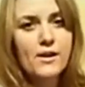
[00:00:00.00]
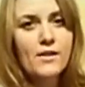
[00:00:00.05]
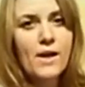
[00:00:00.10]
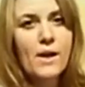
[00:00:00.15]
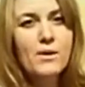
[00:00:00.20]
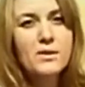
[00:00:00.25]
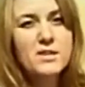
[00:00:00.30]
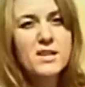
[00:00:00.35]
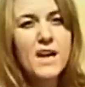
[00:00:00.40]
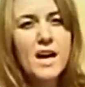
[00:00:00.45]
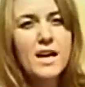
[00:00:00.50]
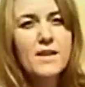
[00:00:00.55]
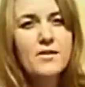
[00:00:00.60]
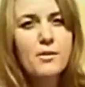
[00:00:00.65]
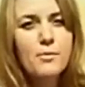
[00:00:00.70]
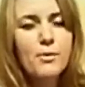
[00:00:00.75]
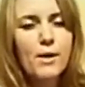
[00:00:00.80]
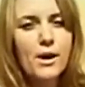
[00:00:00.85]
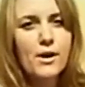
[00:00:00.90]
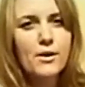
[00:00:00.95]
That was kind of
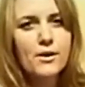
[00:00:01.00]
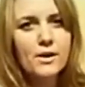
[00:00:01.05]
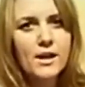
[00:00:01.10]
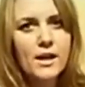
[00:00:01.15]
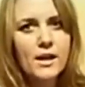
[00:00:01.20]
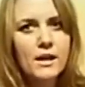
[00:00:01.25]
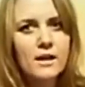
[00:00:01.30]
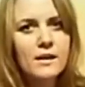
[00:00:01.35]
a priority.